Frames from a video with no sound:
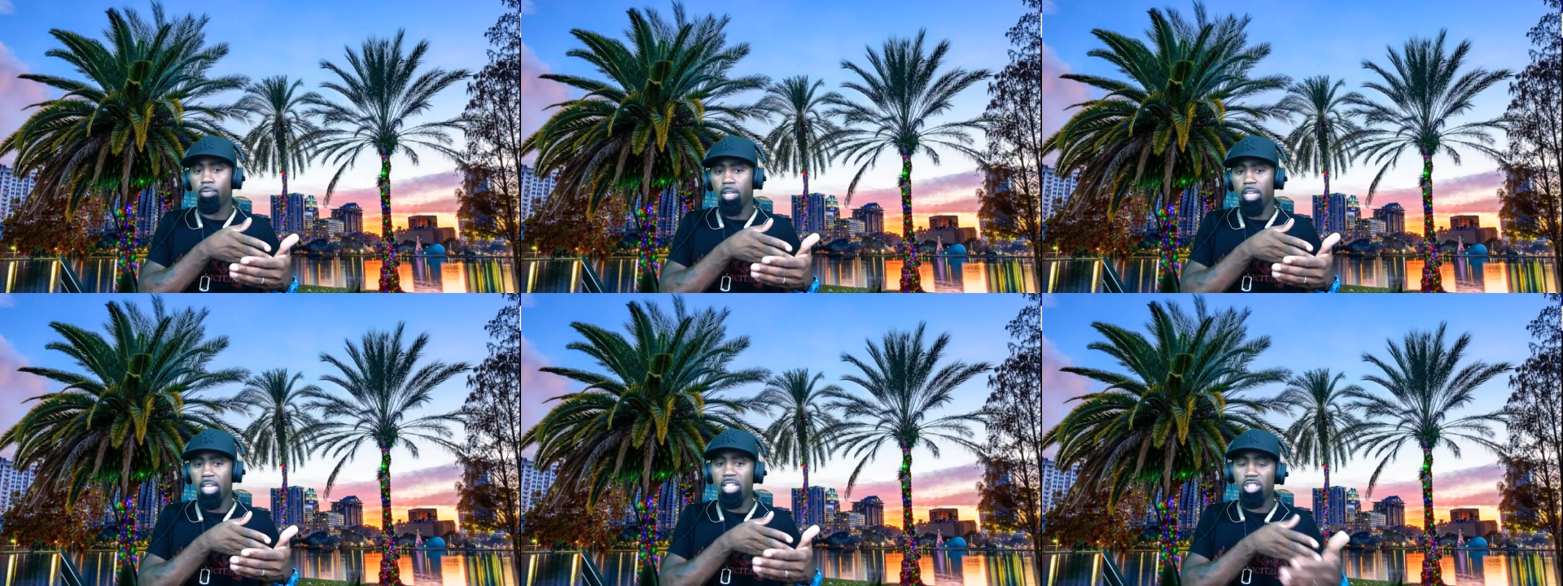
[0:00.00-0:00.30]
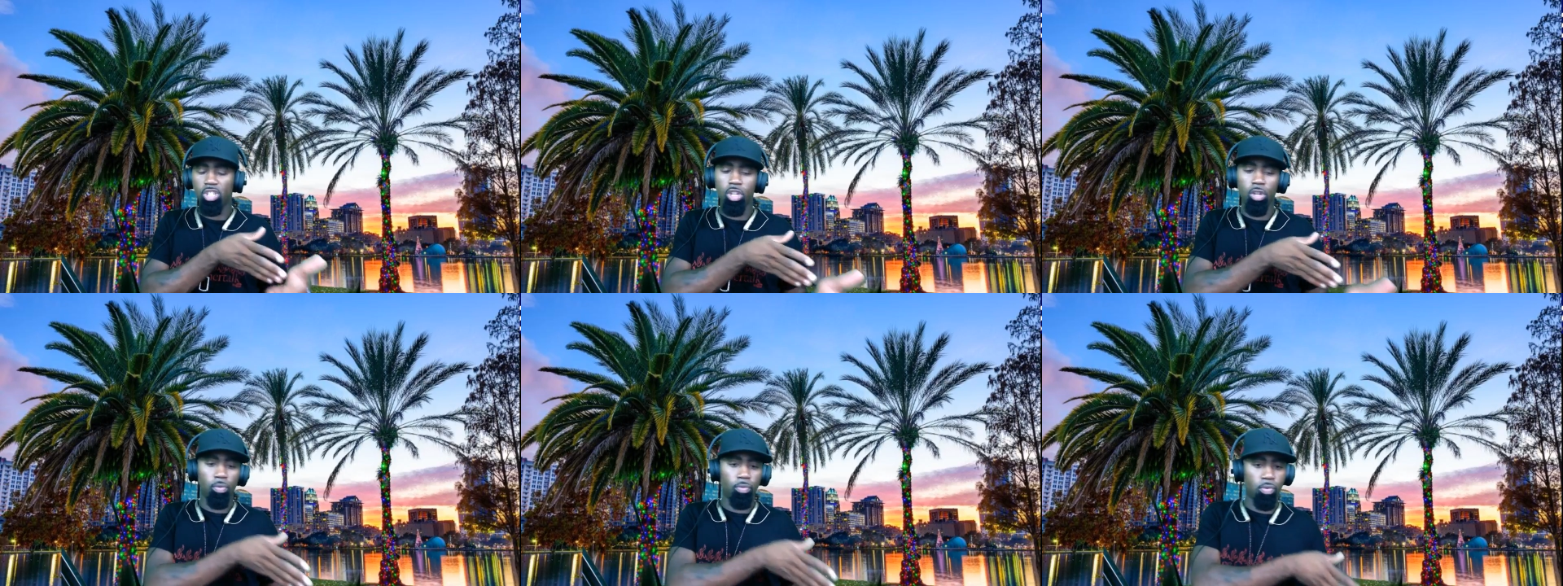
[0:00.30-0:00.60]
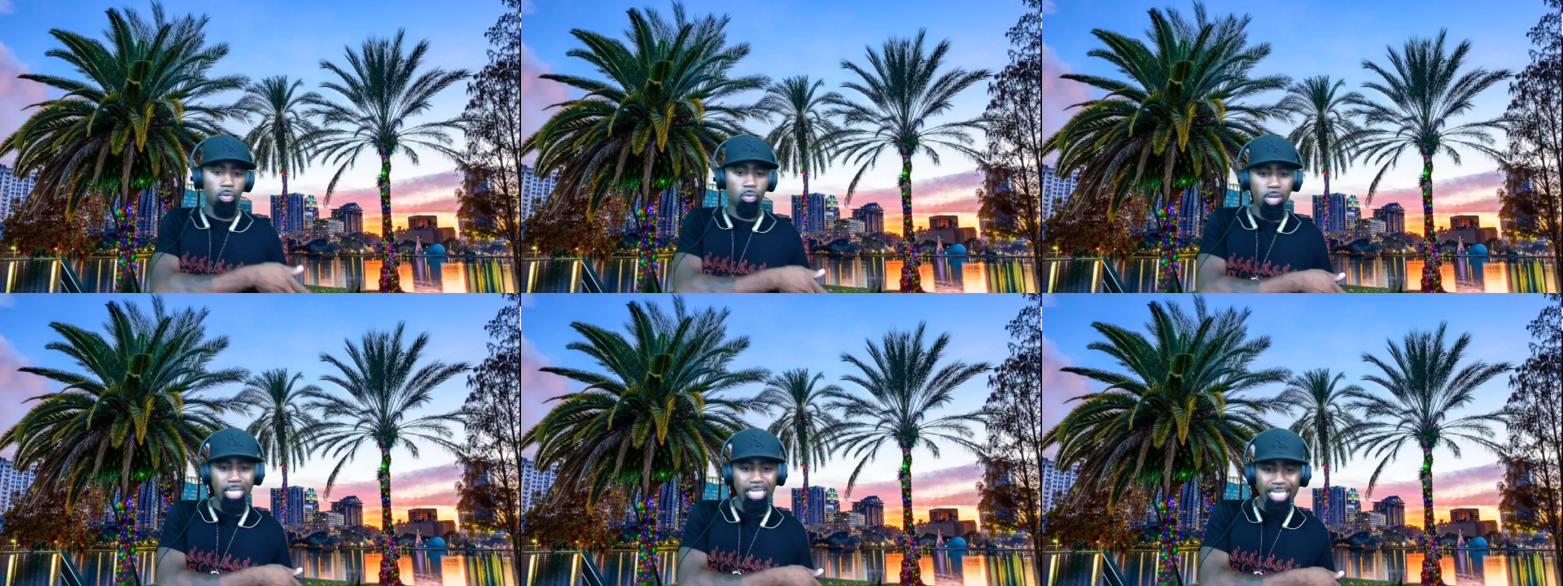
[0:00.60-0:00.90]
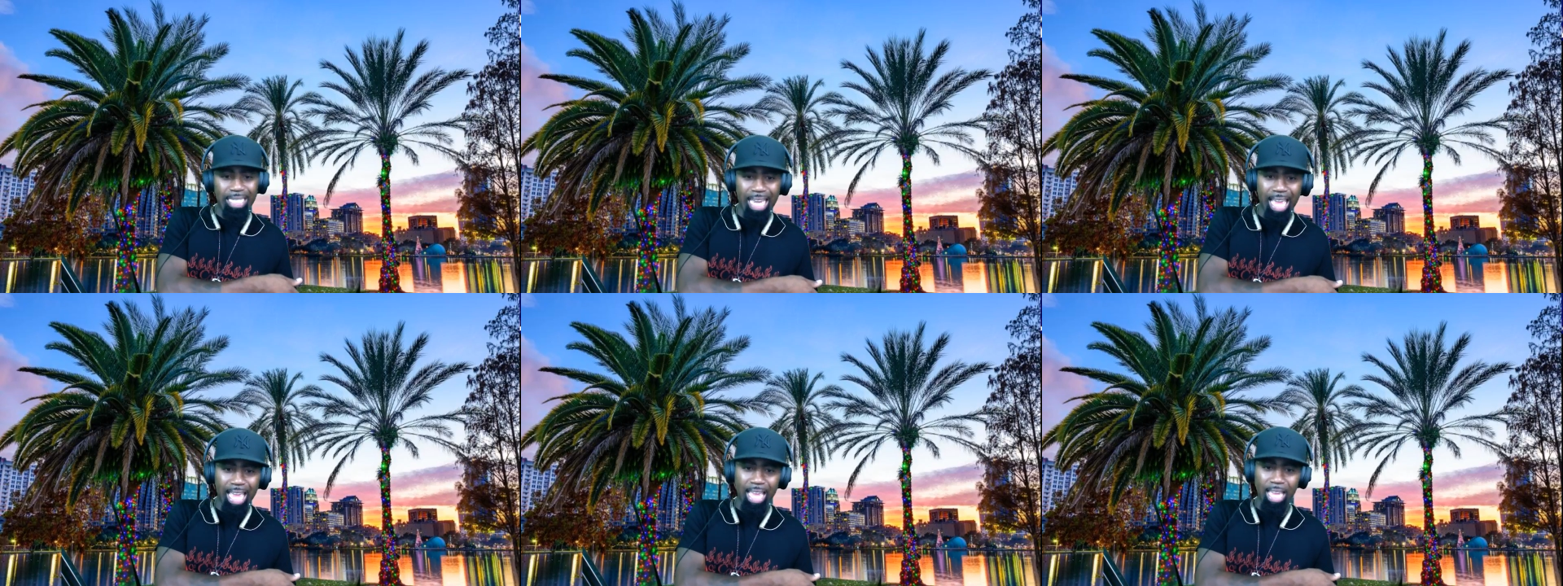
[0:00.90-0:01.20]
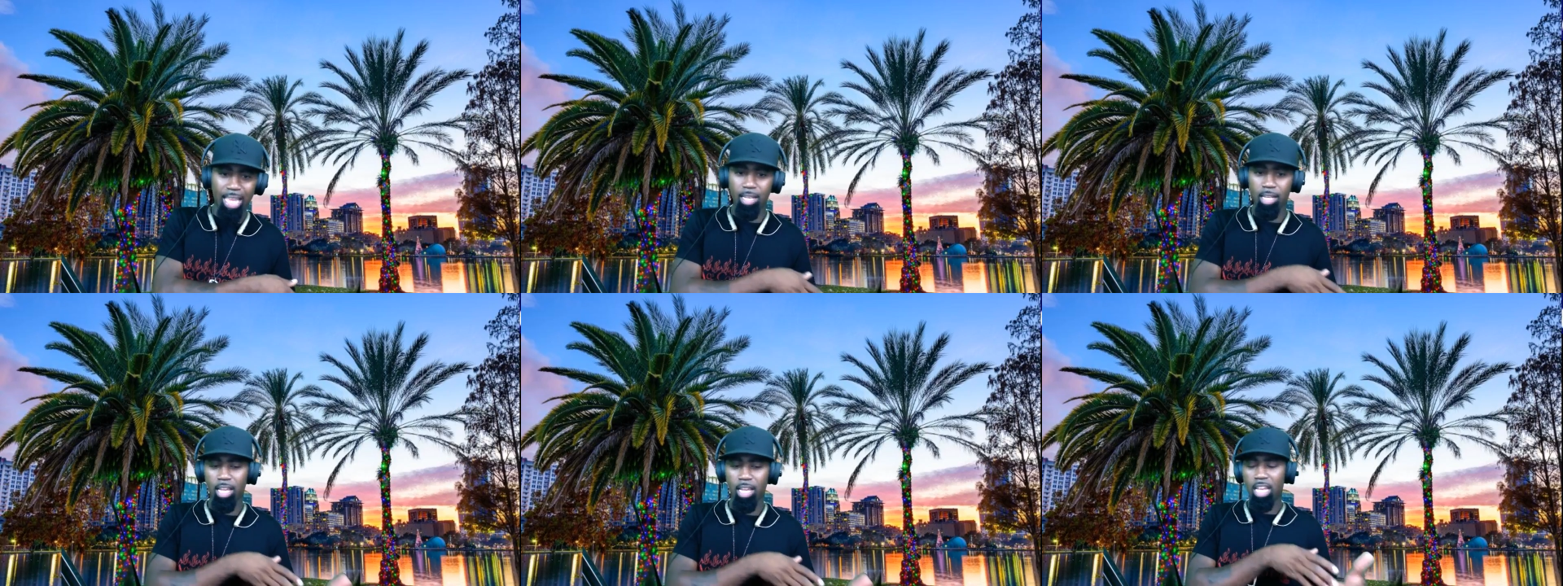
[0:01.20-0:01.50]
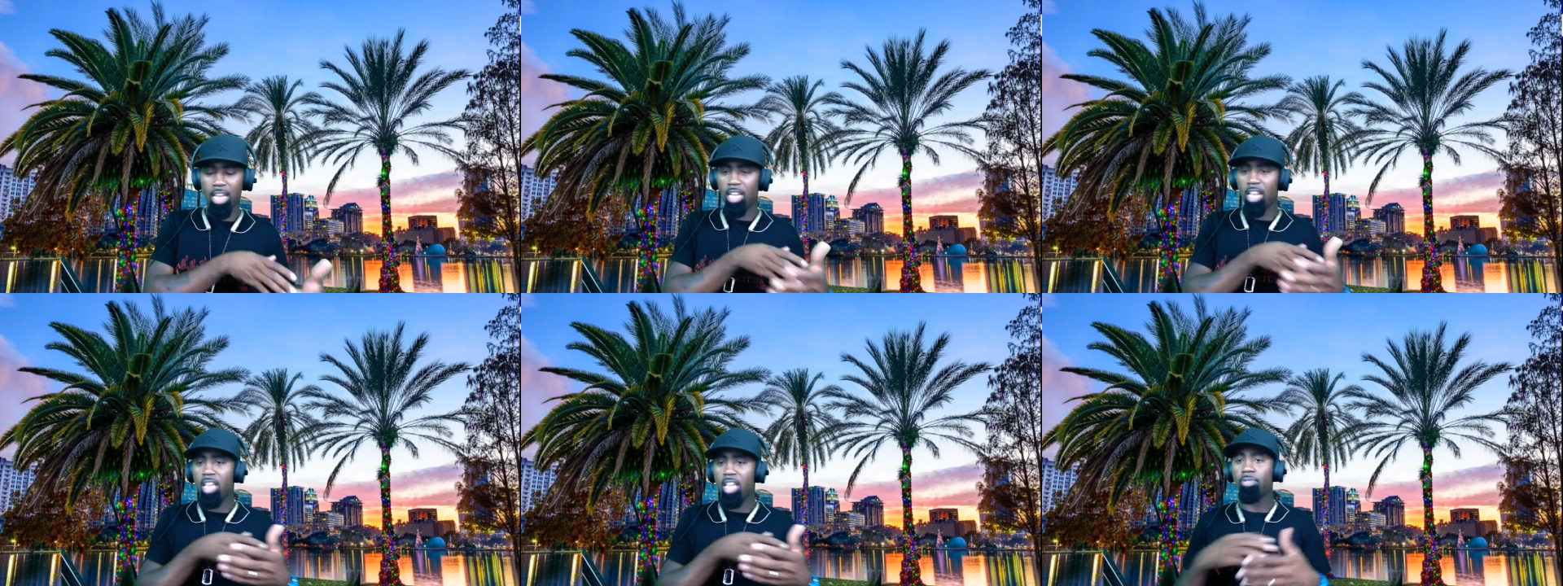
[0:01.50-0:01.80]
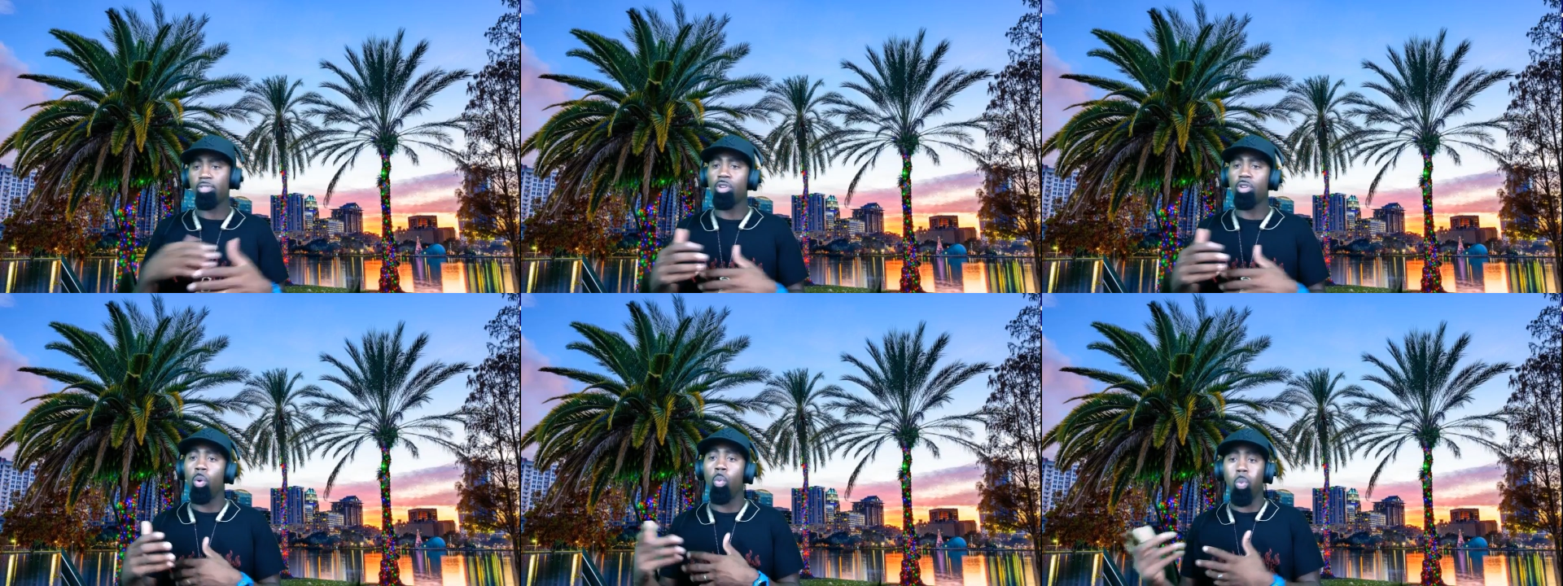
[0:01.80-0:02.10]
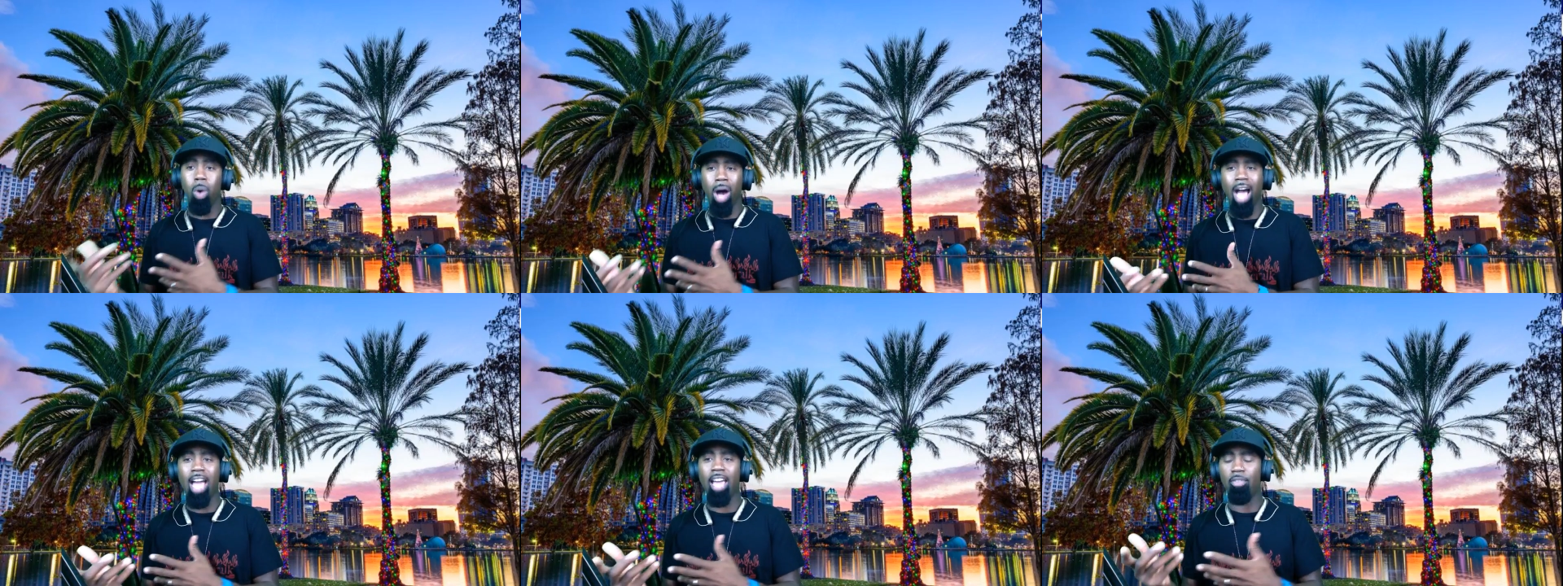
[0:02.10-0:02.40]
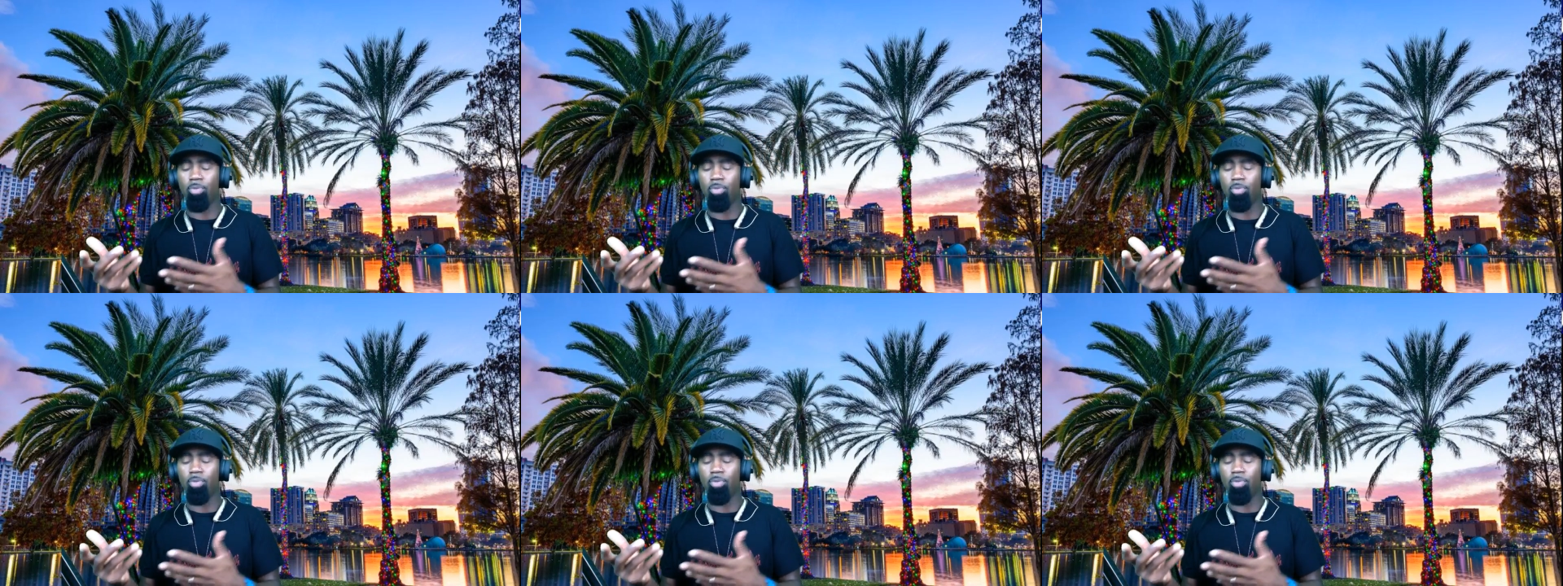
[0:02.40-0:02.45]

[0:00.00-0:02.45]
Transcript: is chivalry dead, and if so, why?